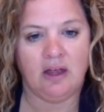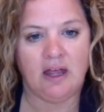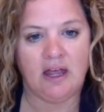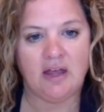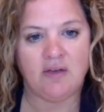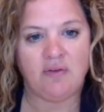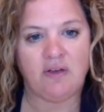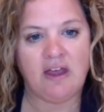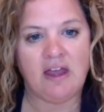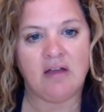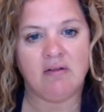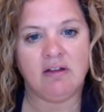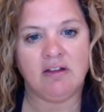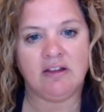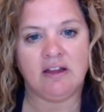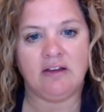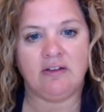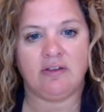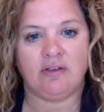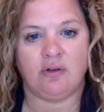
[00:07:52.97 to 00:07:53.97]
If hearing
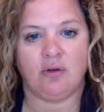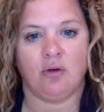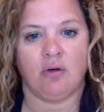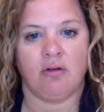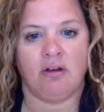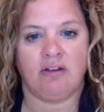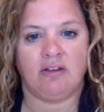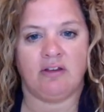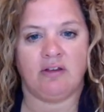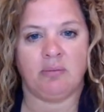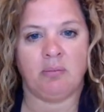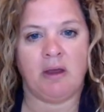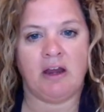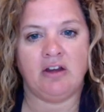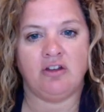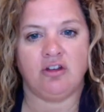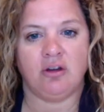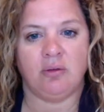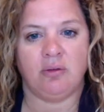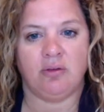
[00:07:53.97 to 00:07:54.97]
these stories has
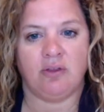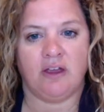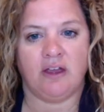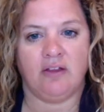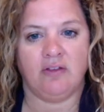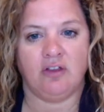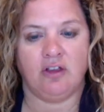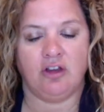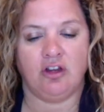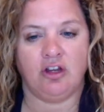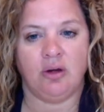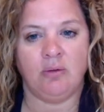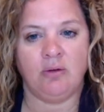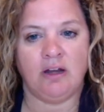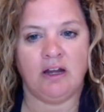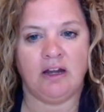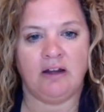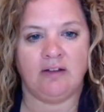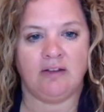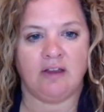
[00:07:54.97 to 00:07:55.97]
made you think that you
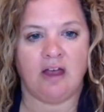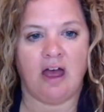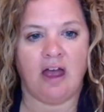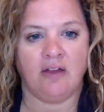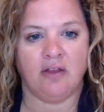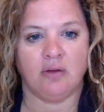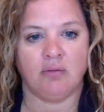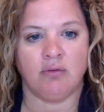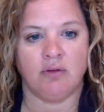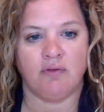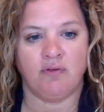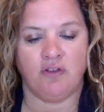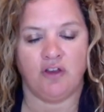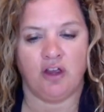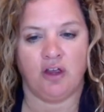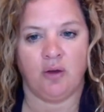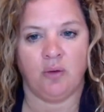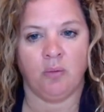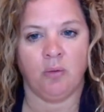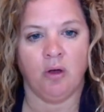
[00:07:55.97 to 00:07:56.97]
need to either
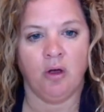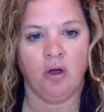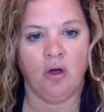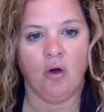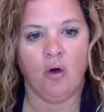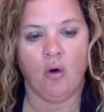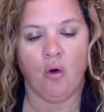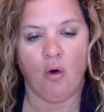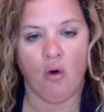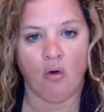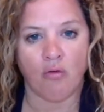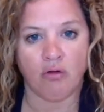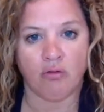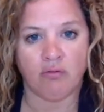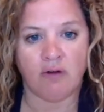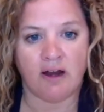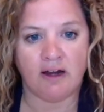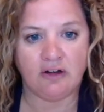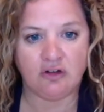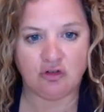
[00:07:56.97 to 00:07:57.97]
review or
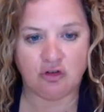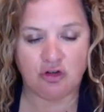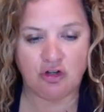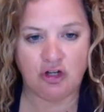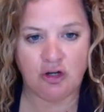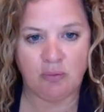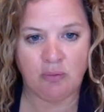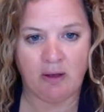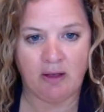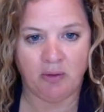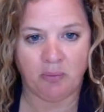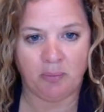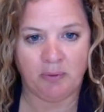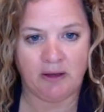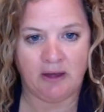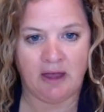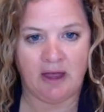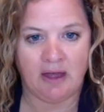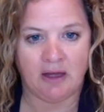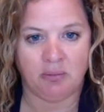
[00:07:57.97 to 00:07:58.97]
arrange a new
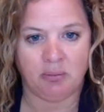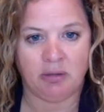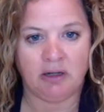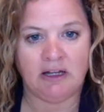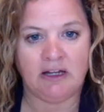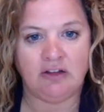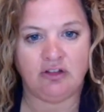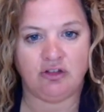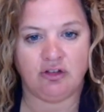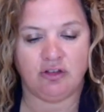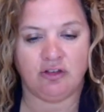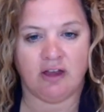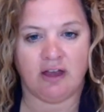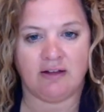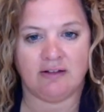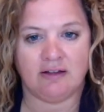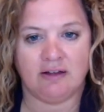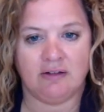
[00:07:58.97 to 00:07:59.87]
LPA, please just get